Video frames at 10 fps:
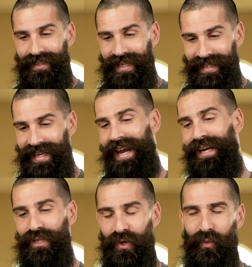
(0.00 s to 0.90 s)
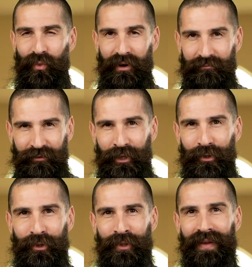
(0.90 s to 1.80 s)
today's
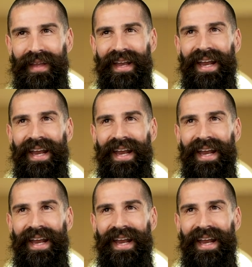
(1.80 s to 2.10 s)
review.